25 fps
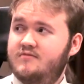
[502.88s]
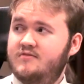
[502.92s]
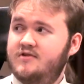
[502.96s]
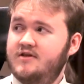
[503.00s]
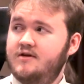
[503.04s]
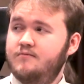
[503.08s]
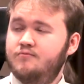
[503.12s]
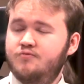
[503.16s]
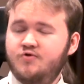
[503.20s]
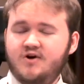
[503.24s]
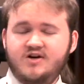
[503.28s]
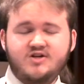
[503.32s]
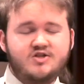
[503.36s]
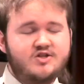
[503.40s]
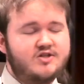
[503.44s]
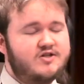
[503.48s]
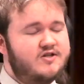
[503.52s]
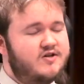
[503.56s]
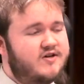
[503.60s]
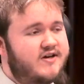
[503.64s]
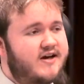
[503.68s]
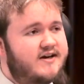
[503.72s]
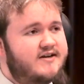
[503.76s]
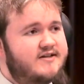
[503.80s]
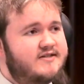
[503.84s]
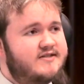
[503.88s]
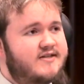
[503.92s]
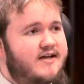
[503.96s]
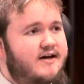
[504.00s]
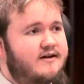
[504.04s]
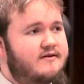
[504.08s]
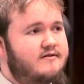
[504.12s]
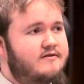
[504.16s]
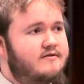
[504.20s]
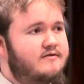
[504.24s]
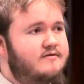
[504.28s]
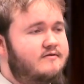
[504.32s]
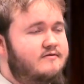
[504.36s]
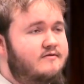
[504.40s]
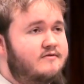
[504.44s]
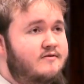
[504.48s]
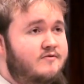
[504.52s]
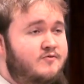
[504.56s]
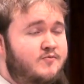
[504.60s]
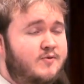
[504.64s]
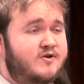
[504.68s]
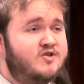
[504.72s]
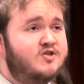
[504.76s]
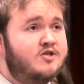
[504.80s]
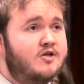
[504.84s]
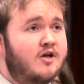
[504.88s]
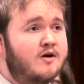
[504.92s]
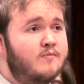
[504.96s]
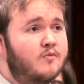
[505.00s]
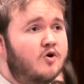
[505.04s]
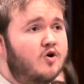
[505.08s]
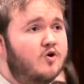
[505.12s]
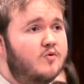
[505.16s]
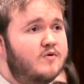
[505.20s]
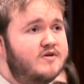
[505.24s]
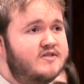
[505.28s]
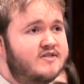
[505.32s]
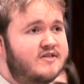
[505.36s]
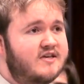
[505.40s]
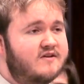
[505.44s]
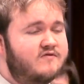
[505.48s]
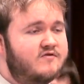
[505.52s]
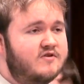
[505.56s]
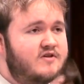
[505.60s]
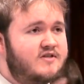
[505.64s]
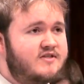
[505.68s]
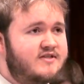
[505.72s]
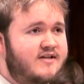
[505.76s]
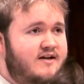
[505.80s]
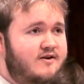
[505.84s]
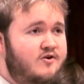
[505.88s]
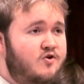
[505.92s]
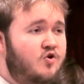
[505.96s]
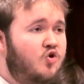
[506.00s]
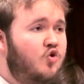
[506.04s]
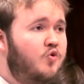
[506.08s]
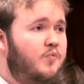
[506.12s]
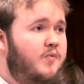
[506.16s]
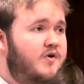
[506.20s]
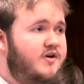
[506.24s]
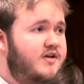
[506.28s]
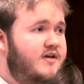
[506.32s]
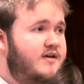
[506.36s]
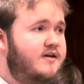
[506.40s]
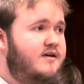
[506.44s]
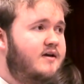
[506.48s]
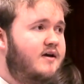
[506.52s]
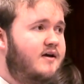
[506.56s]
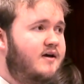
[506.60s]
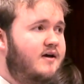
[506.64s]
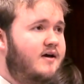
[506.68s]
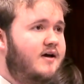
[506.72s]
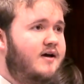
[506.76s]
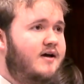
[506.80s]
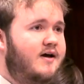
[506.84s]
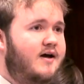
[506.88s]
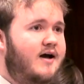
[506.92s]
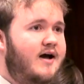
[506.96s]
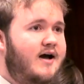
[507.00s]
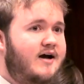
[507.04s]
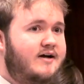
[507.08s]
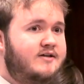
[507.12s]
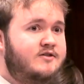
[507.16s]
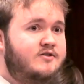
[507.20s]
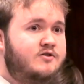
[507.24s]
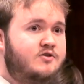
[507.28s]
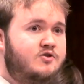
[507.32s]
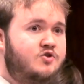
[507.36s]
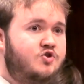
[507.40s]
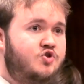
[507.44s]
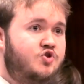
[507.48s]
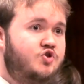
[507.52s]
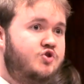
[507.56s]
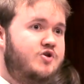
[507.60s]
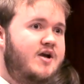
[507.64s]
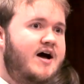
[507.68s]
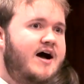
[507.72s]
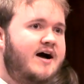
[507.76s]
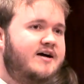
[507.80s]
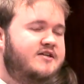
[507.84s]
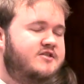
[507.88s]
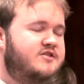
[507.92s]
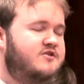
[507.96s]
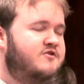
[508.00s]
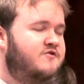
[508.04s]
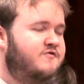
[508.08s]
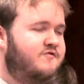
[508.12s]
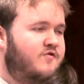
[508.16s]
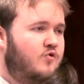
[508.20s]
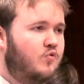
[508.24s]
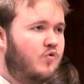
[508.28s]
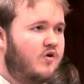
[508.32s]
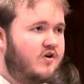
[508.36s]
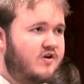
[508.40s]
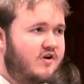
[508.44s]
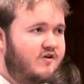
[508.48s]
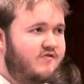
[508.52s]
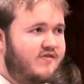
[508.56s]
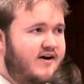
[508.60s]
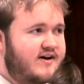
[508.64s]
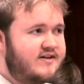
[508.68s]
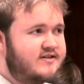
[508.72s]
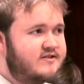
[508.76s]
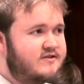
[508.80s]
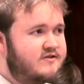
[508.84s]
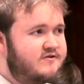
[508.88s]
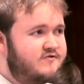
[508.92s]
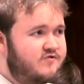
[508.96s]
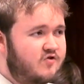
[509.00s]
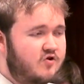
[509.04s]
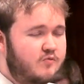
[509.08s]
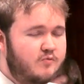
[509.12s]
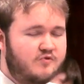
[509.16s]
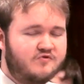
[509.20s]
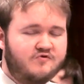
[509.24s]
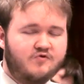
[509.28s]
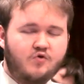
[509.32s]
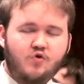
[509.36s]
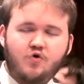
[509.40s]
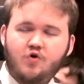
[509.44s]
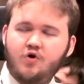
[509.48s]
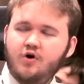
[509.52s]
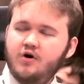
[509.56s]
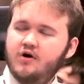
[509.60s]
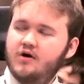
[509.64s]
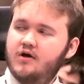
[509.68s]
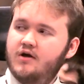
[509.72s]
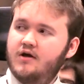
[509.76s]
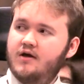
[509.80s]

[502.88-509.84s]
impression you get is that, the impression I'm always given is that nobody has asked for what I've asked for before.